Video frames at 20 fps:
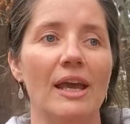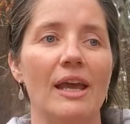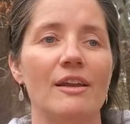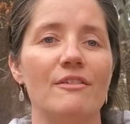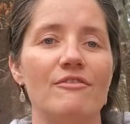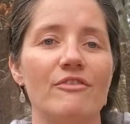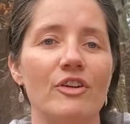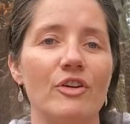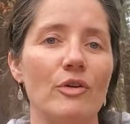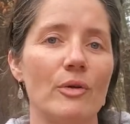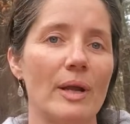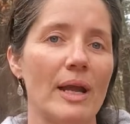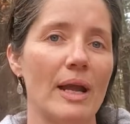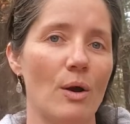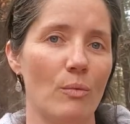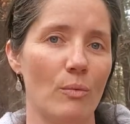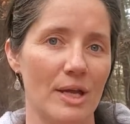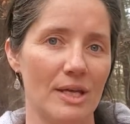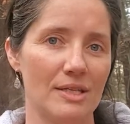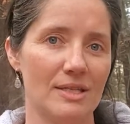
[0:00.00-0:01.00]
and figuring
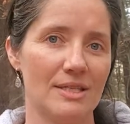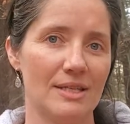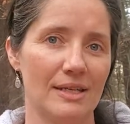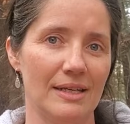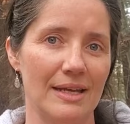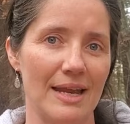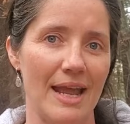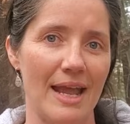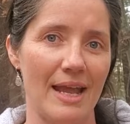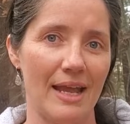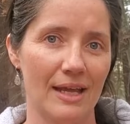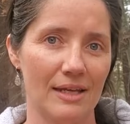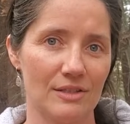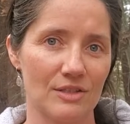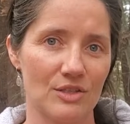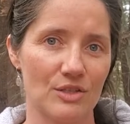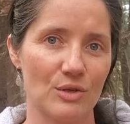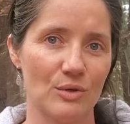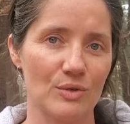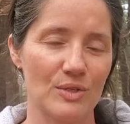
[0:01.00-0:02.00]
out ways to
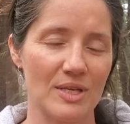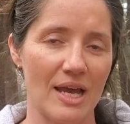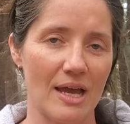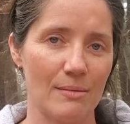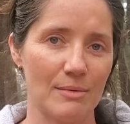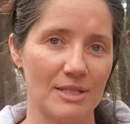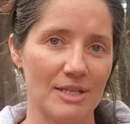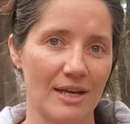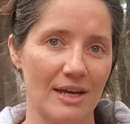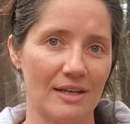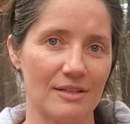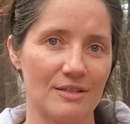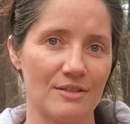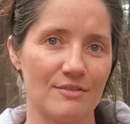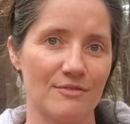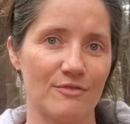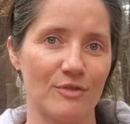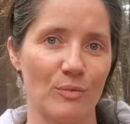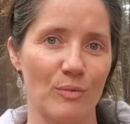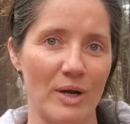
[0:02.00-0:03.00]
enhance those habitats
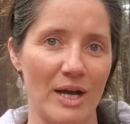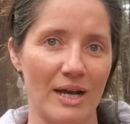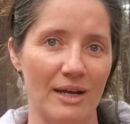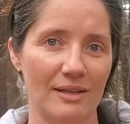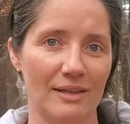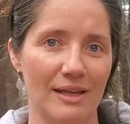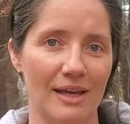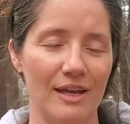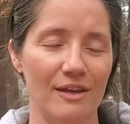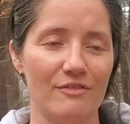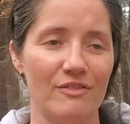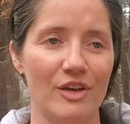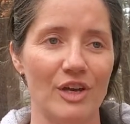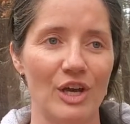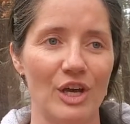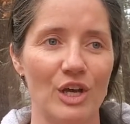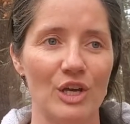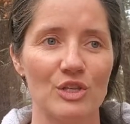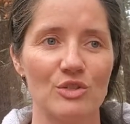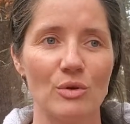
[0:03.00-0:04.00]
for wildlife.
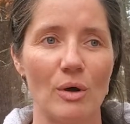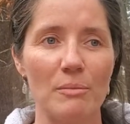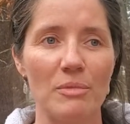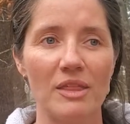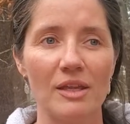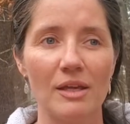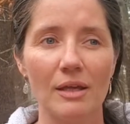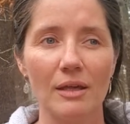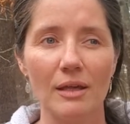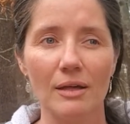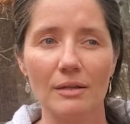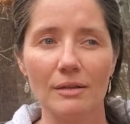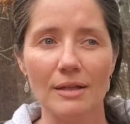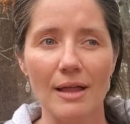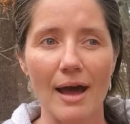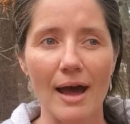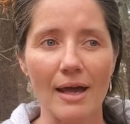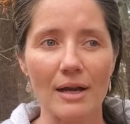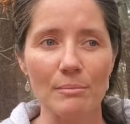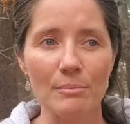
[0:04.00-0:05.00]
So I'm thinking a
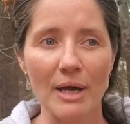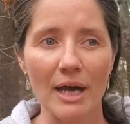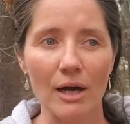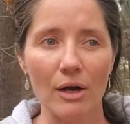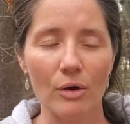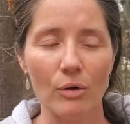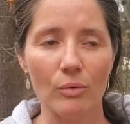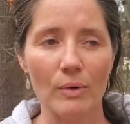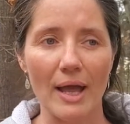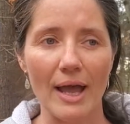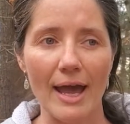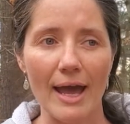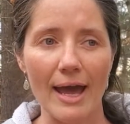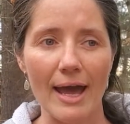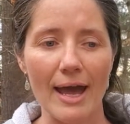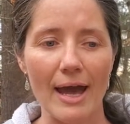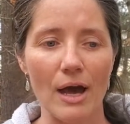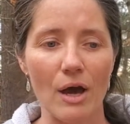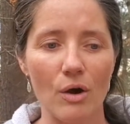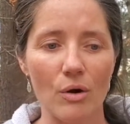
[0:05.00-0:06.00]
lot about
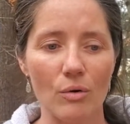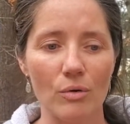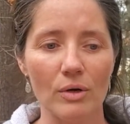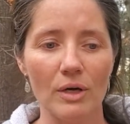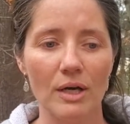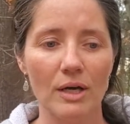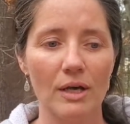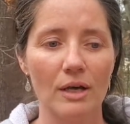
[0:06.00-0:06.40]
how